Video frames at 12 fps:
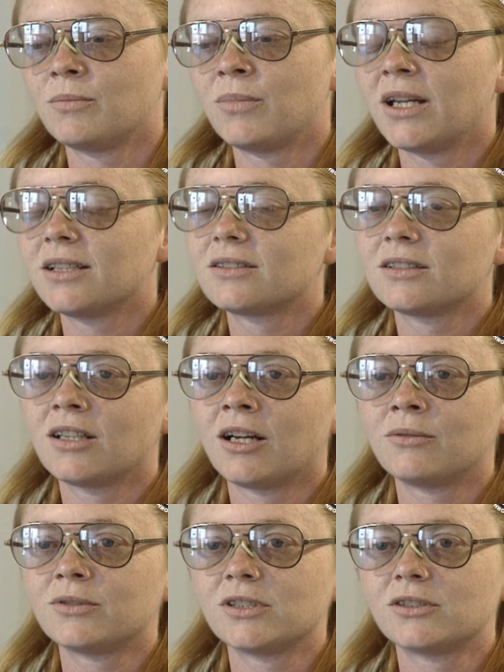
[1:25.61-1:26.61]
basically
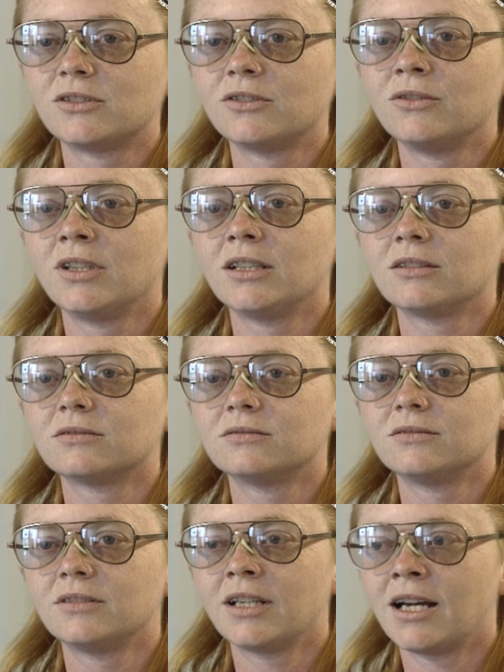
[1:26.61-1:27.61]
I was just shooting
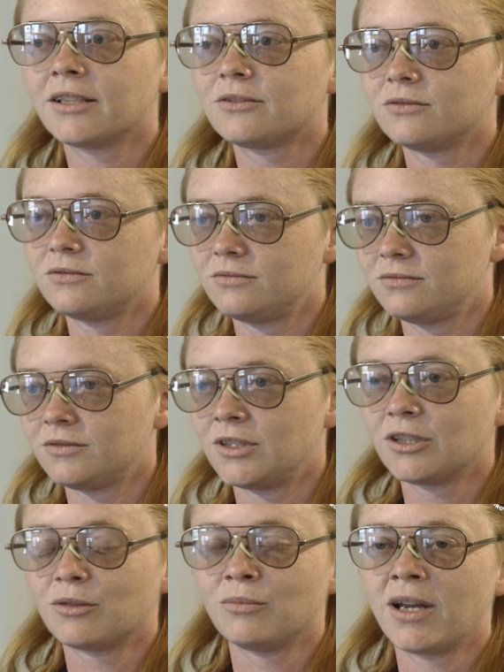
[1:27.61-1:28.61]
at
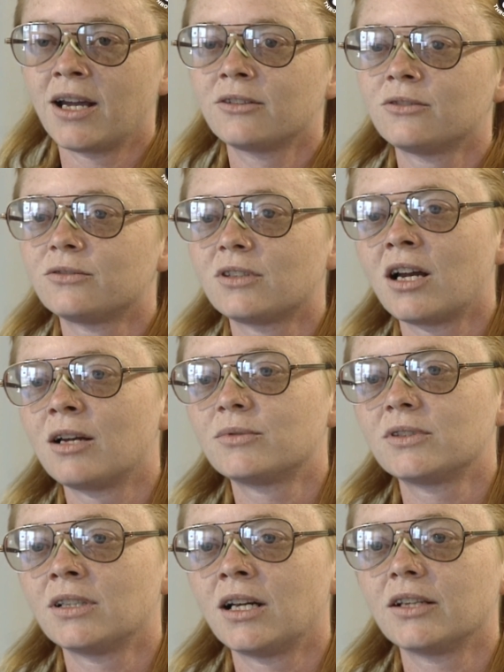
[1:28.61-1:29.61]
the commando
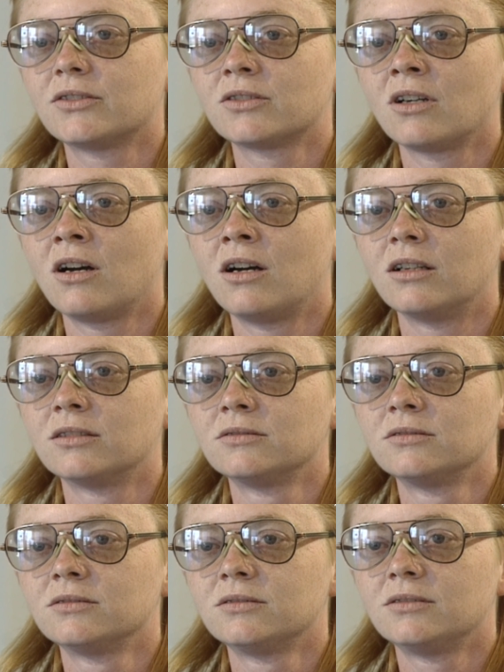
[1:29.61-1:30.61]
types that I saw,
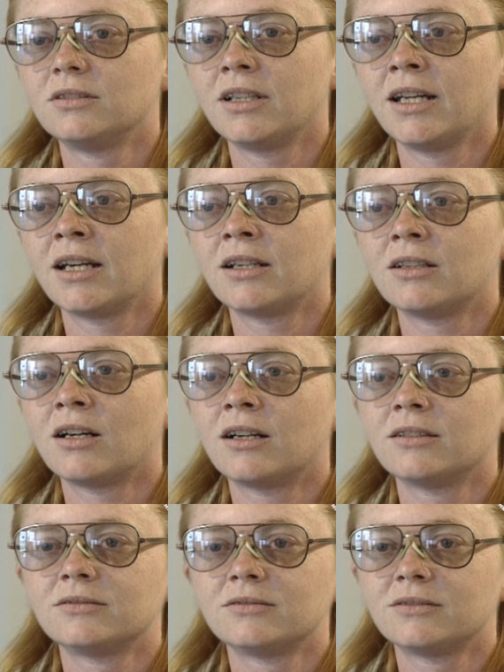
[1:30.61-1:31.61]
and I,